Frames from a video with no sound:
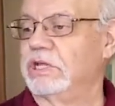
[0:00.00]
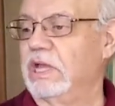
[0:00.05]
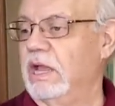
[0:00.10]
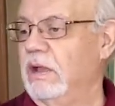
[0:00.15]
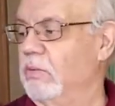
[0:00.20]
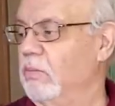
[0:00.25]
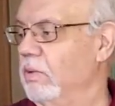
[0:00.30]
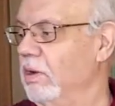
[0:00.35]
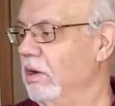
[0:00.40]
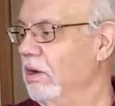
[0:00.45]

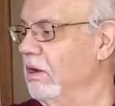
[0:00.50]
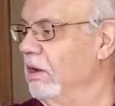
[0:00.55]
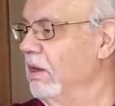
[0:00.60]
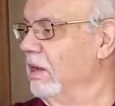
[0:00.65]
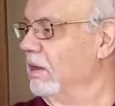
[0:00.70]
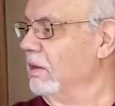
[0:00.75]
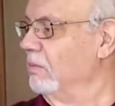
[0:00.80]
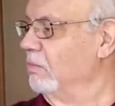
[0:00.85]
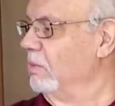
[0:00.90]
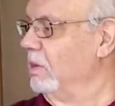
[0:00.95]
uh, we
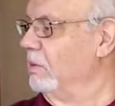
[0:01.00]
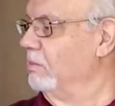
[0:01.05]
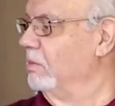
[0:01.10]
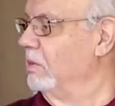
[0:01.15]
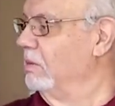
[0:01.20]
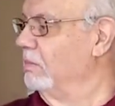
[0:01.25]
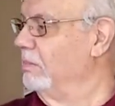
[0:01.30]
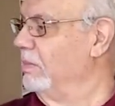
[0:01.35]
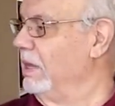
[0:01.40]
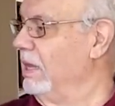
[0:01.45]
we
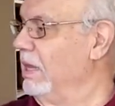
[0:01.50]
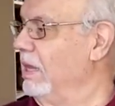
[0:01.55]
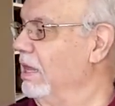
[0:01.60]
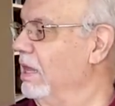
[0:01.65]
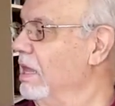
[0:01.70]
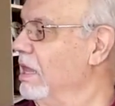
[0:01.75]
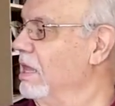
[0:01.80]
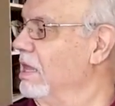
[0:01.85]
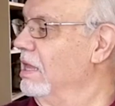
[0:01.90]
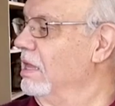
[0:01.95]
will be